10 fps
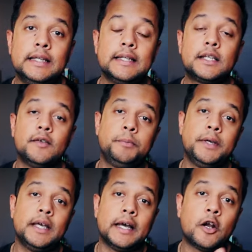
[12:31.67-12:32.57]
This gives
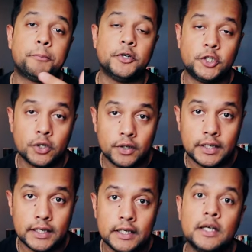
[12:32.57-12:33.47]
me an
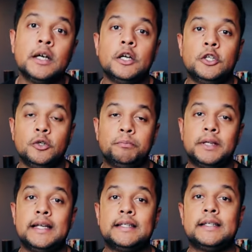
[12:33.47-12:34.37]
opportunity to
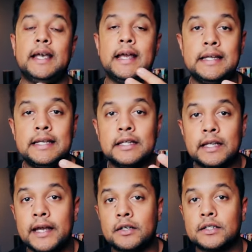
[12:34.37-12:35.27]
place any
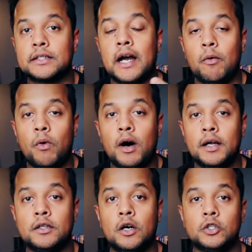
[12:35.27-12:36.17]
layers I
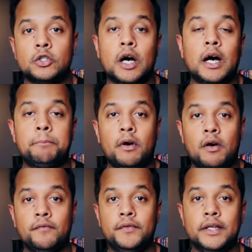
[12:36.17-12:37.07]
want on top
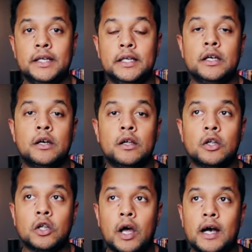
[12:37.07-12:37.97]
of the
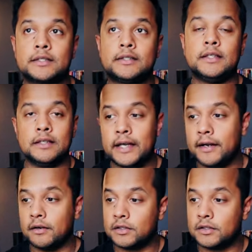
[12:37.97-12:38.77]
locked layer.